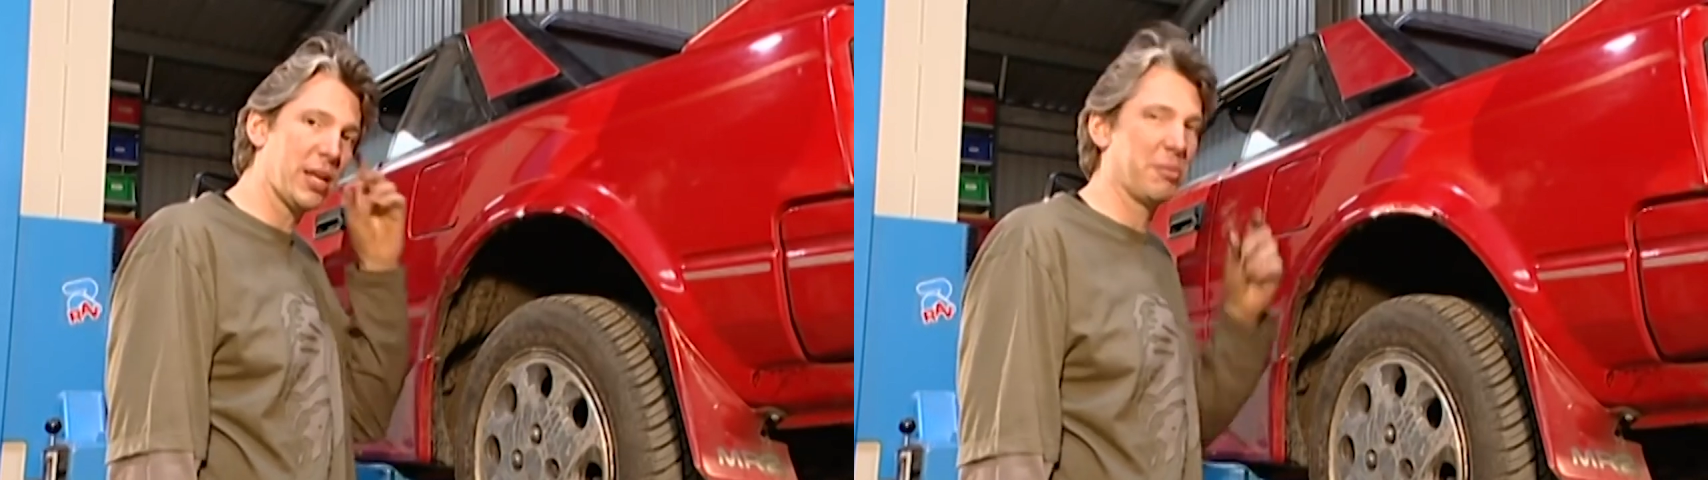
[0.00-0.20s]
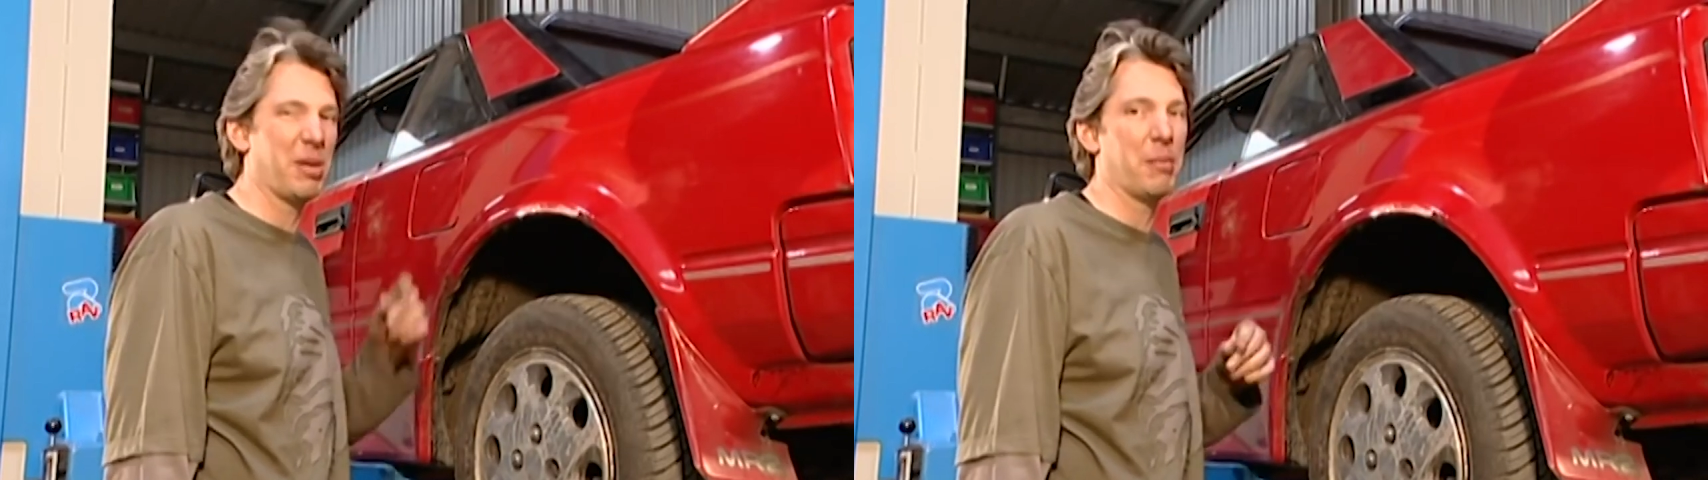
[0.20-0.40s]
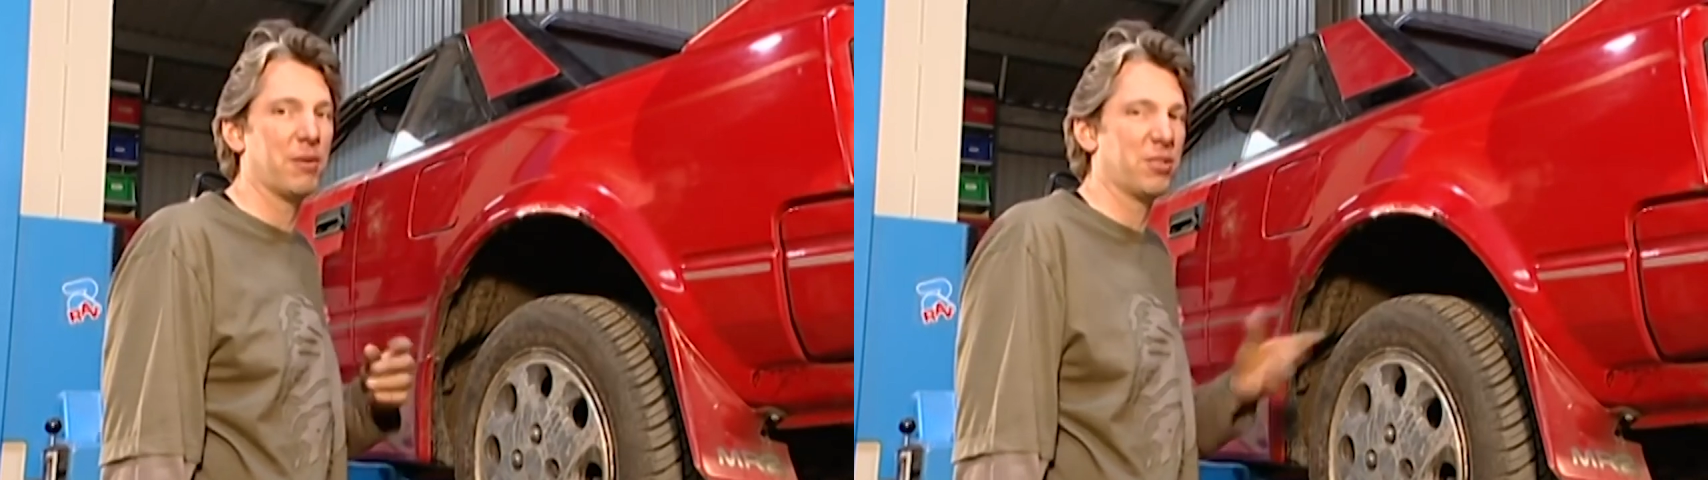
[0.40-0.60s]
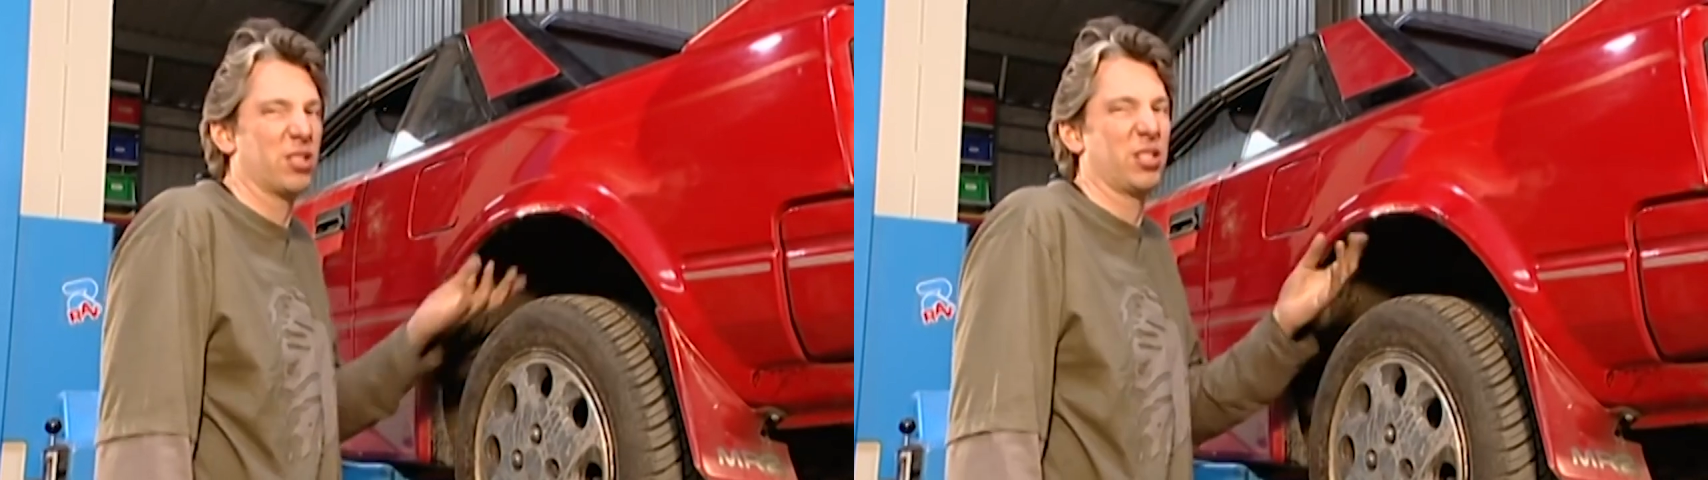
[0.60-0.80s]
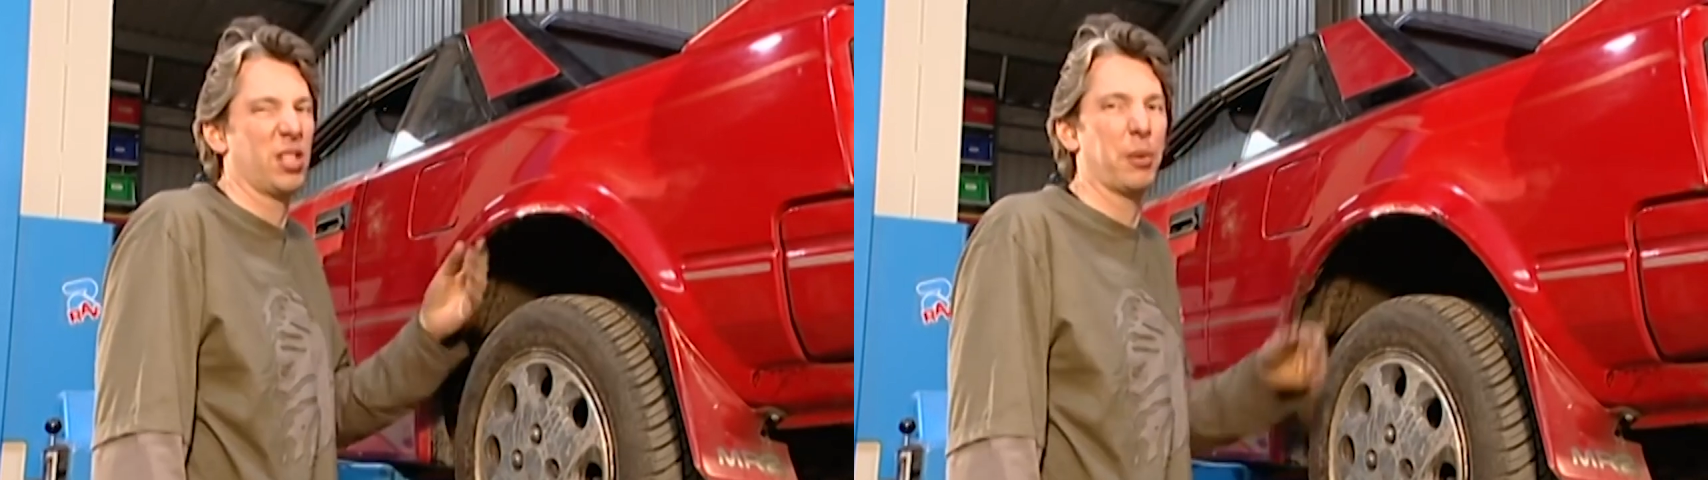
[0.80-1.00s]
and some earmuffs
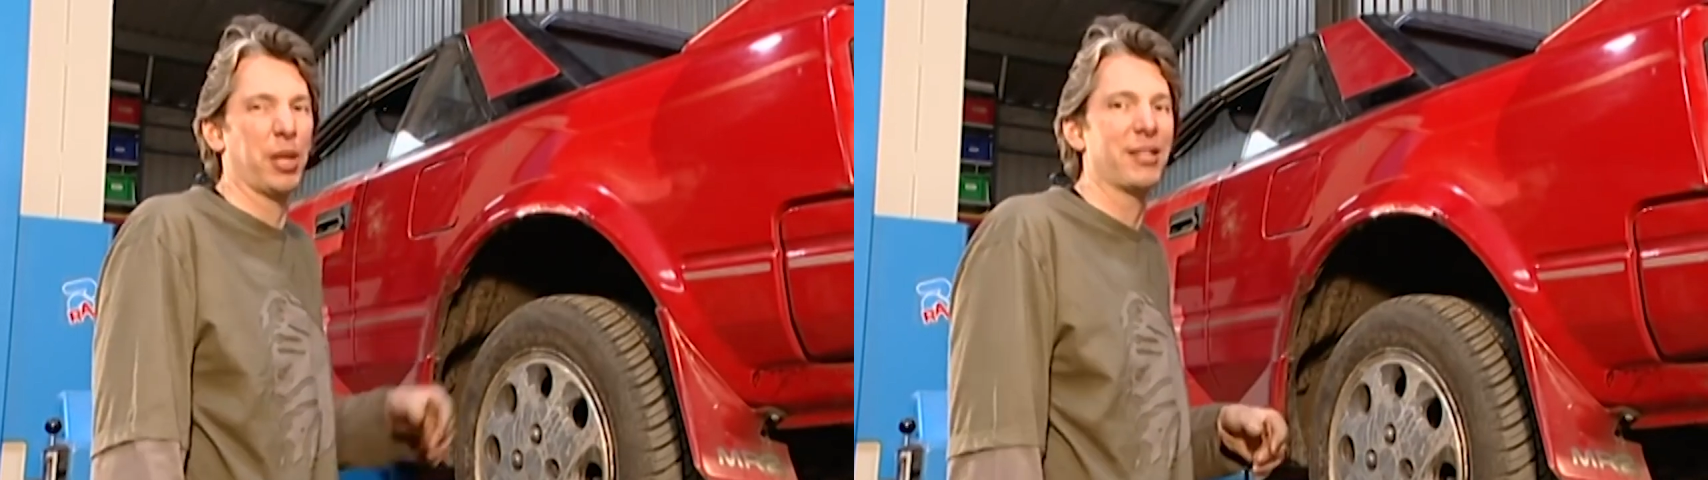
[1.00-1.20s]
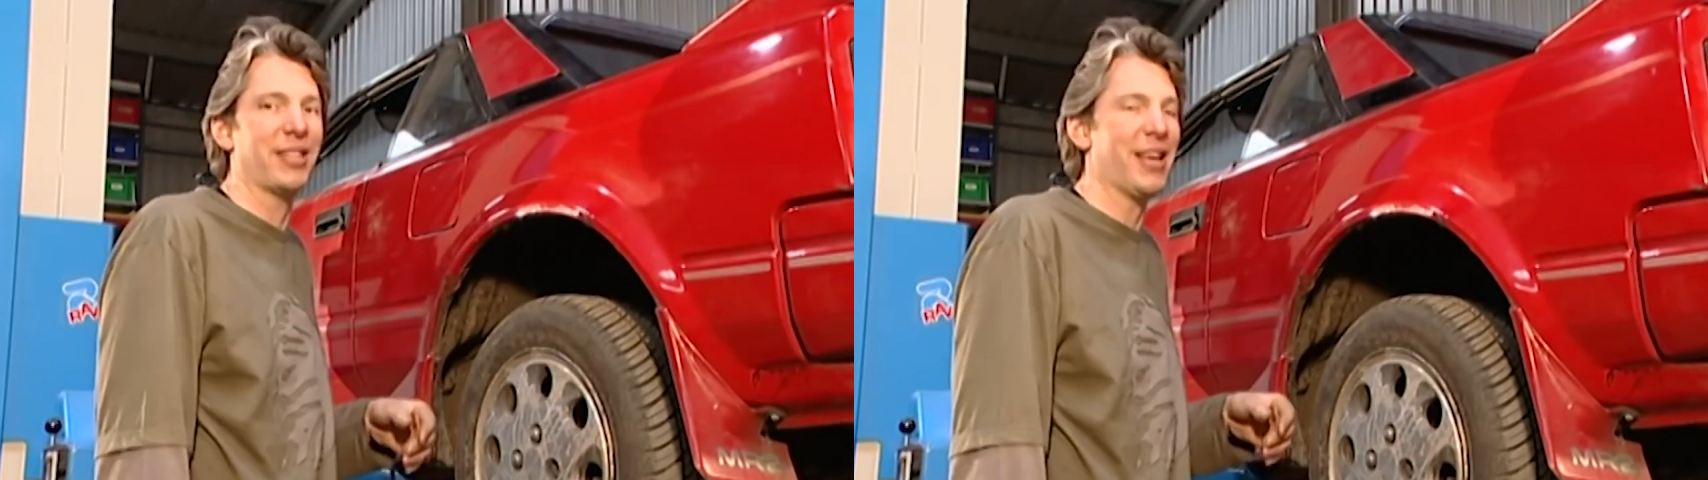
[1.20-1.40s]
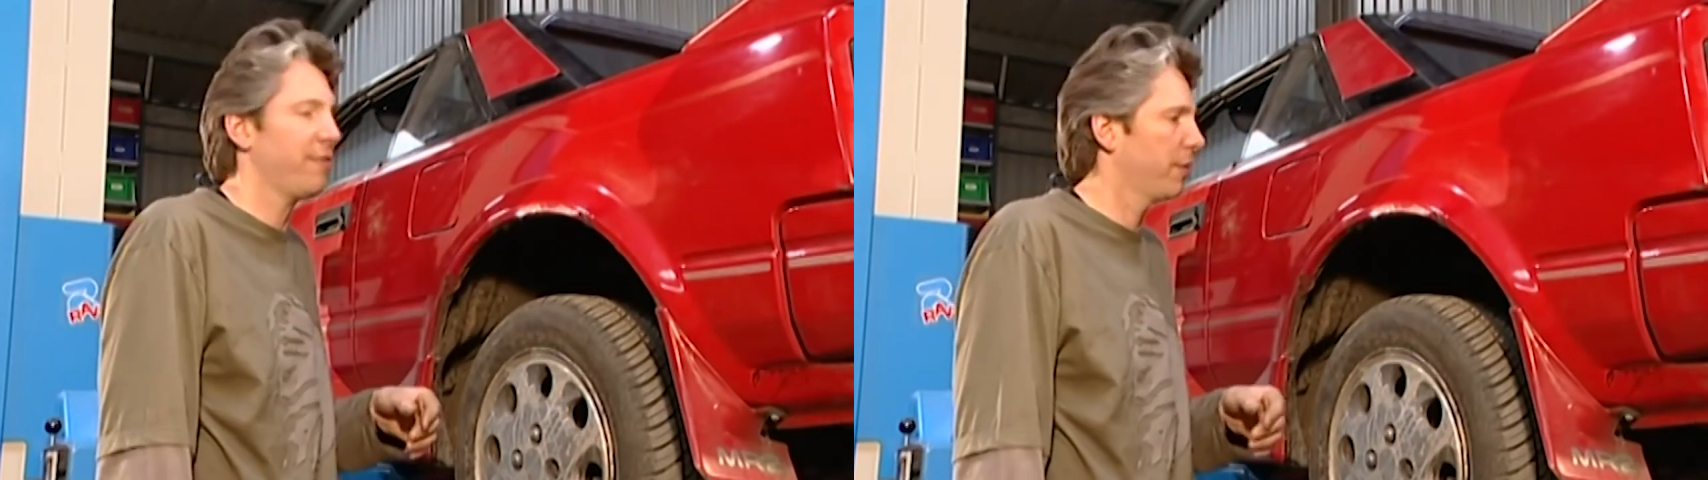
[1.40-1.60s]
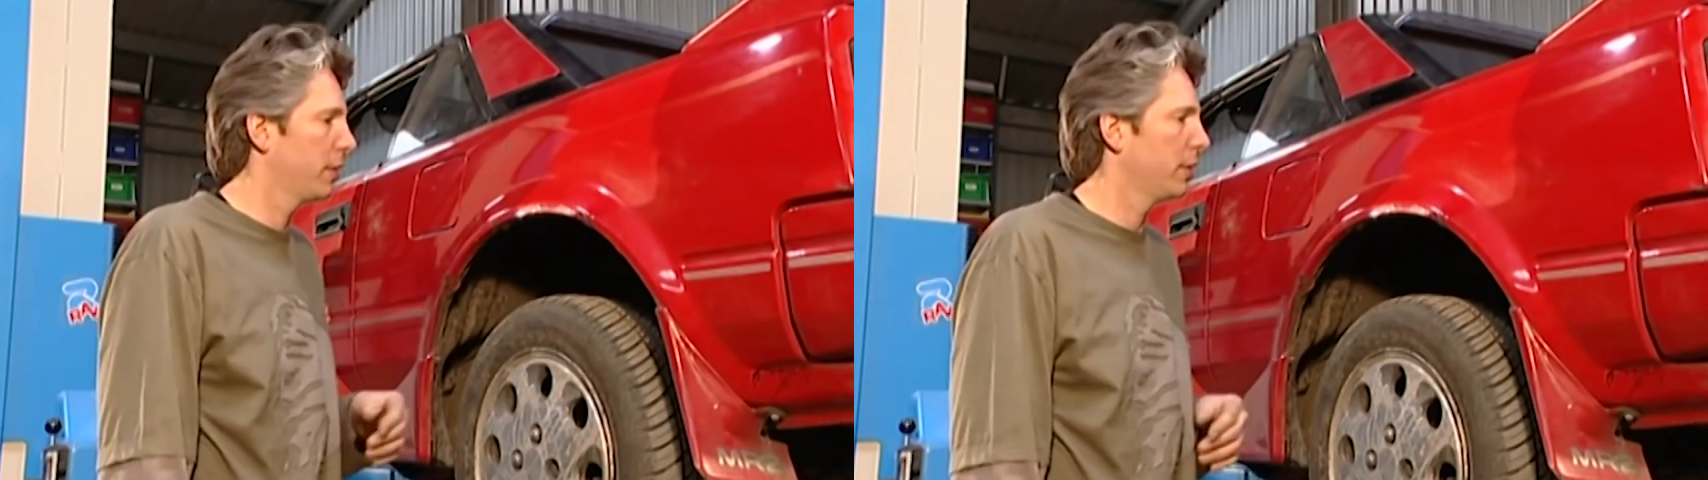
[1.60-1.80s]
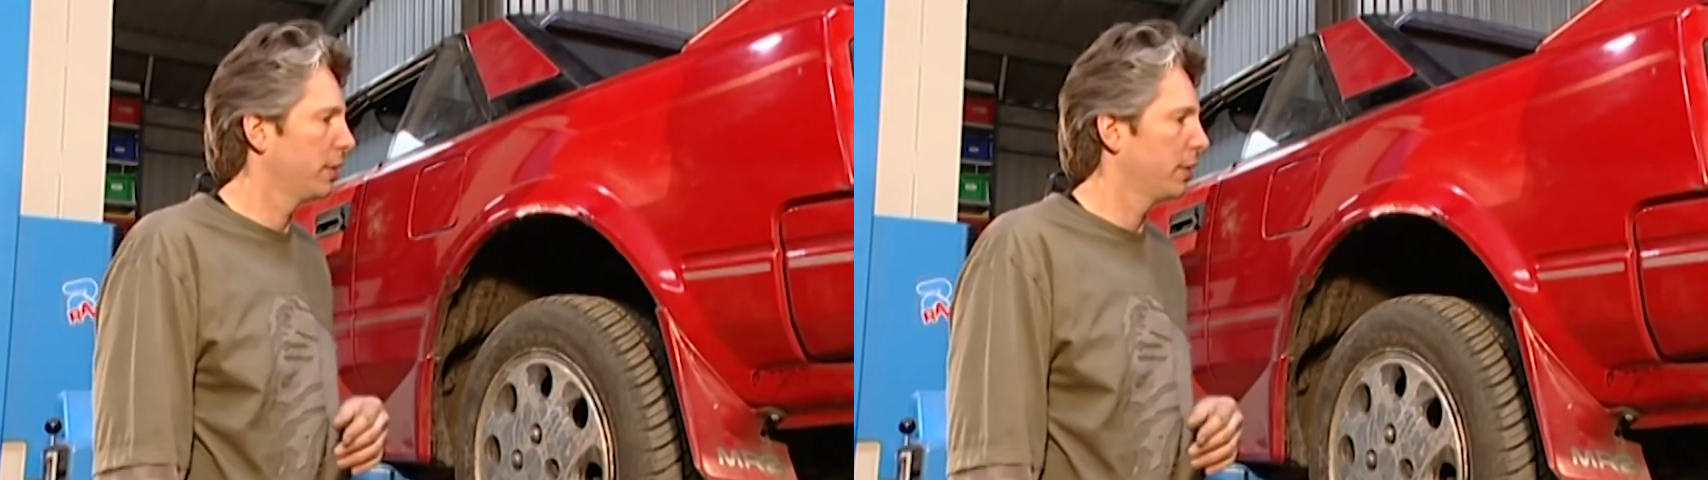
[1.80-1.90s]
just because I don't want to go deaf.